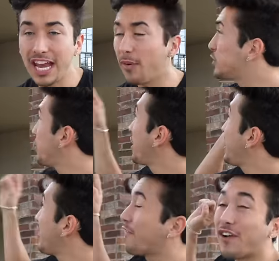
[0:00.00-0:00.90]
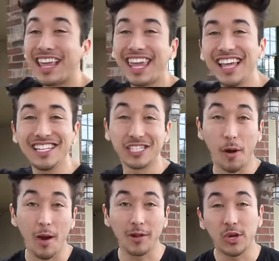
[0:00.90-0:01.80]
Anyways, we are here in front of Killen's
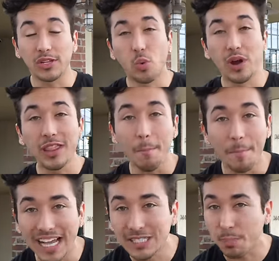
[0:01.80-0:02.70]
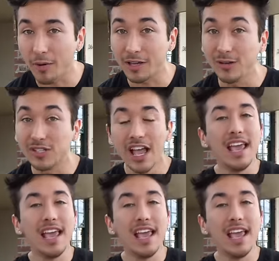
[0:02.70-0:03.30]
Barbecue. It's one of the best barbecues